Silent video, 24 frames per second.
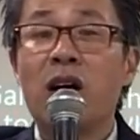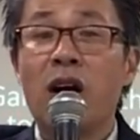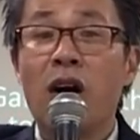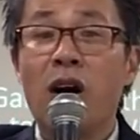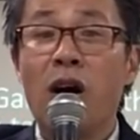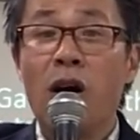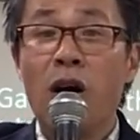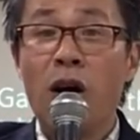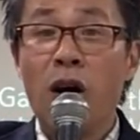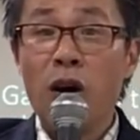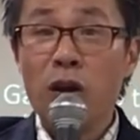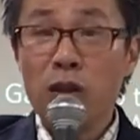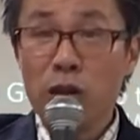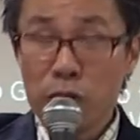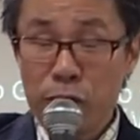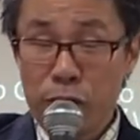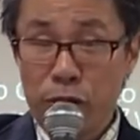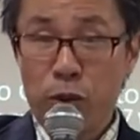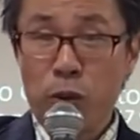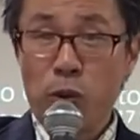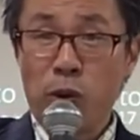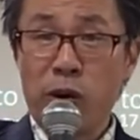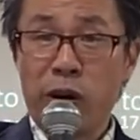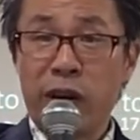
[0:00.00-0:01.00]
all
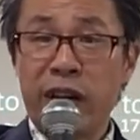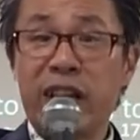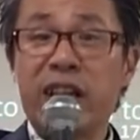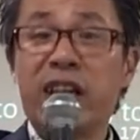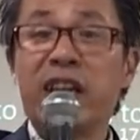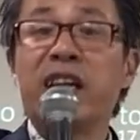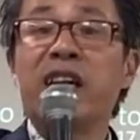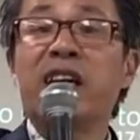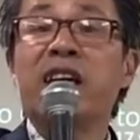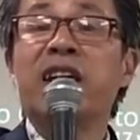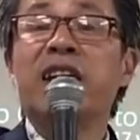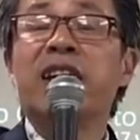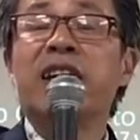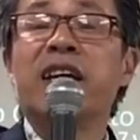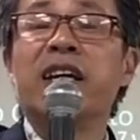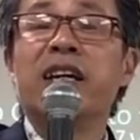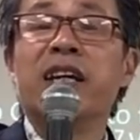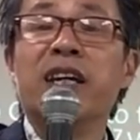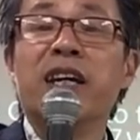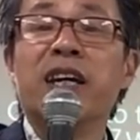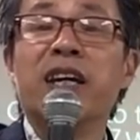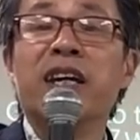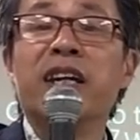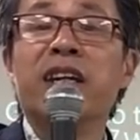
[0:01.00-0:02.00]
authority
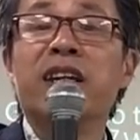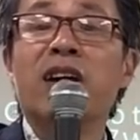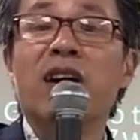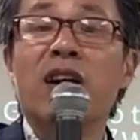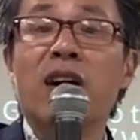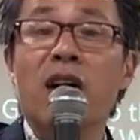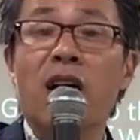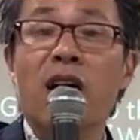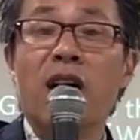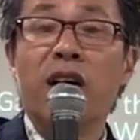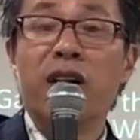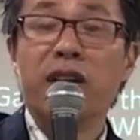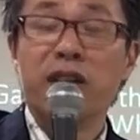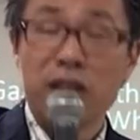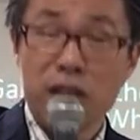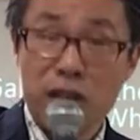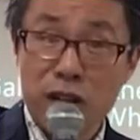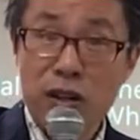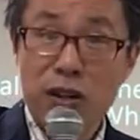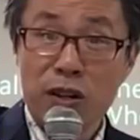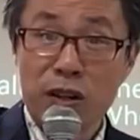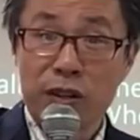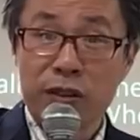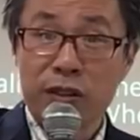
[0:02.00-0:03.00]
in, on
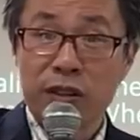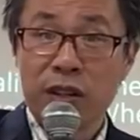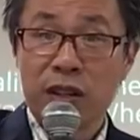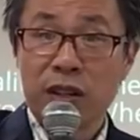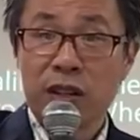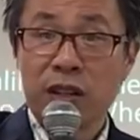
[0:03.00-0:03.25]
earth